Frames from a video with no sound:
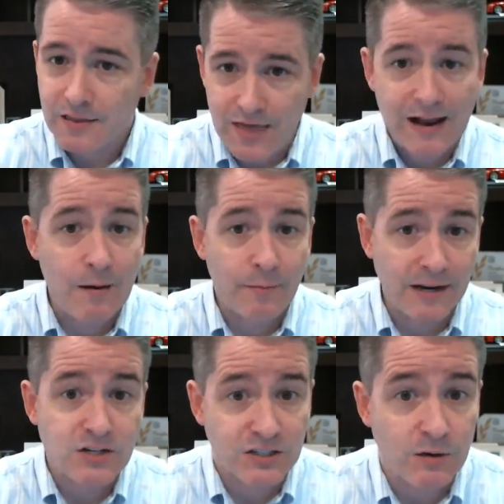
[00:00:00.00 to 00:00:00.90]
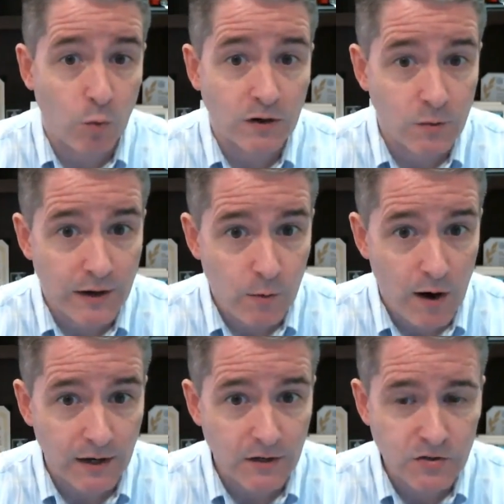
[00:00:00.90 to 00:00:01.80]
that combination didn't work the way you
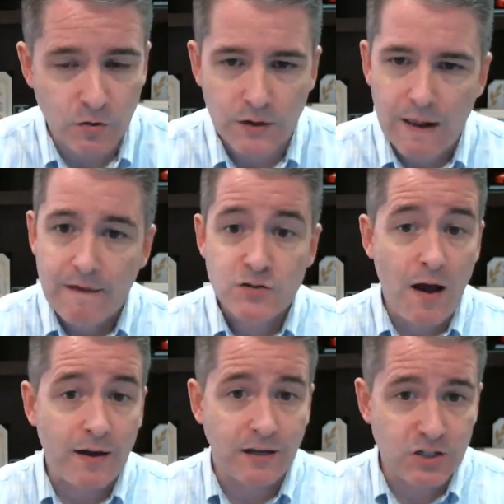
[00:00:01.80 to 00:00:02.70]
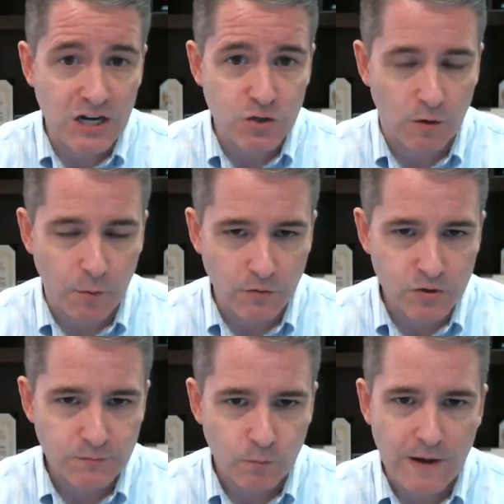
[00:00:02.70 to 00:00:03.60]
wanted it to. So how can you change your
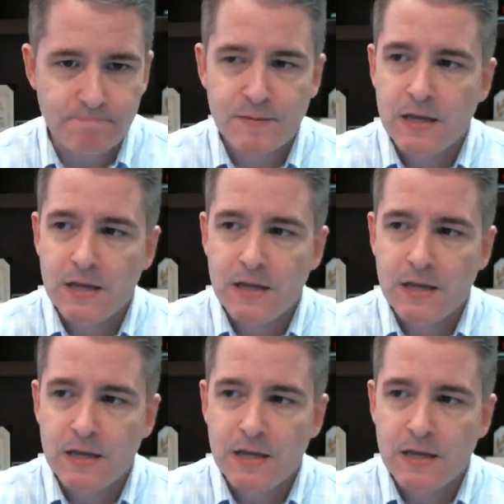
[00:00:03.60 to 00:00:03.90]
approach, right?